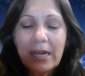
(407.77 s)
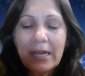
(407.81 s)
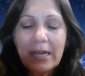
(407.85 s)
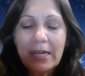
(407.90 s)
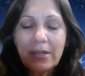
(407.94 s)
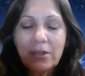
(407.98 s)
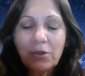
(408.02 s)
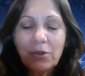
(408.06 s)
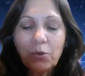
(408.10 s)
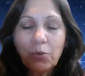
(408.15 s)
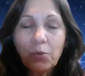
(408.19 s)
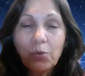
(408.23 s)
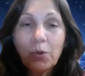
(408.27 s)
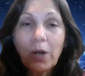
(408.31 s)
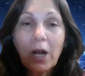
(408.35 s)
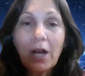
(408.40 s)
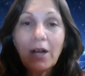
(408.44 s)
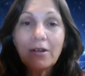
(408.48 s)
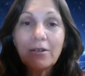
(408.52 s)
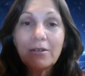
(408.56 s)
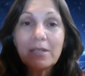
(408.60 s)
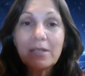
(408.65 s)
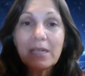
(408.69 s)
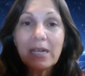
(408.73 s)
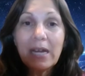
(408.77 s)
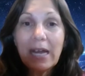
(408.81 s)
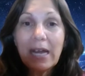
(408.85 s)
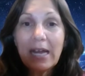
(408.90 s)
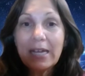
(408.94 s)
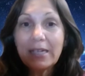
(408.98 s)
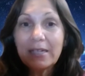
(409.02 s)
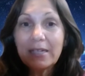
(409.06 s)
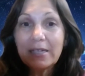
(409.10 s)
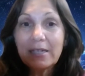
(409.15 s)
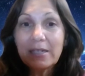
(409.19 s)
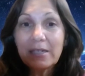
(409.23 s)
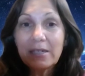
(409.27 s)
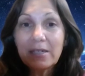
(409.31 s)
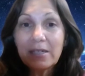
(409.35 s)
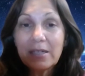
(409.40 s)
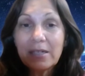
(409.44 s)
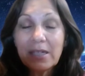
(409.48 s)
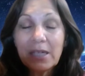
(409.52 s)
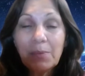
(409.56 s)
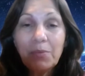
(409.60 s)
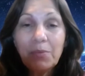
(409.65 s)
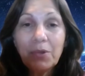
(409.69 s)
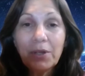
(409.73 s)
and rocks as
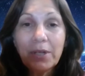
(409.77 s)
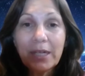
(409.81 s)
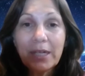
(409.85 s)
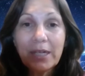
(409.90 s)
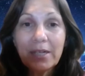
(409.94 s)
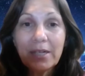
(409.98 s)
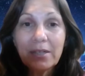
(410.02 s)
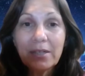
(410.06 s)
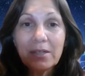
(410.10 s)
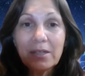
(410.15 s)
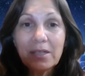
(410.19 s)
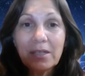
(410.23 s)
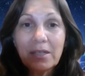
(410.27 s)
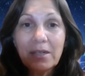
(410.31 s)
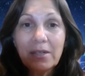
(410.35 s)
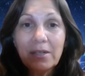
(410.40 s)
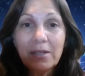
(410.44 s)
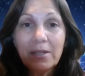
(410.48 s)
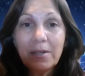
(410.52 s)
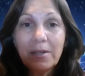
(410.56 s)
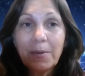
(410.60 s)
siblings